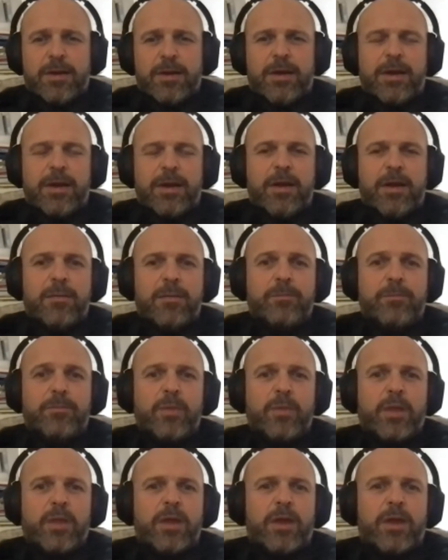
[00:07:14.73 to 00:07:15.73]

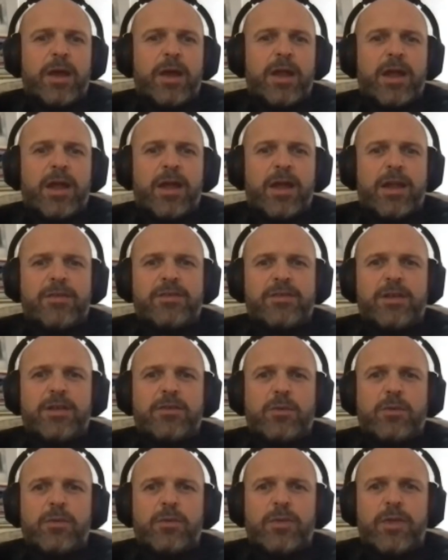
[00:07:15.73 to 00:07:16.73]
And I still
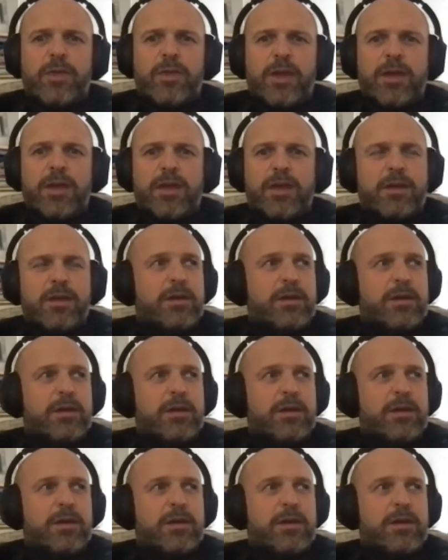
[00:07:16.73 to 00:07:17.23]
don't think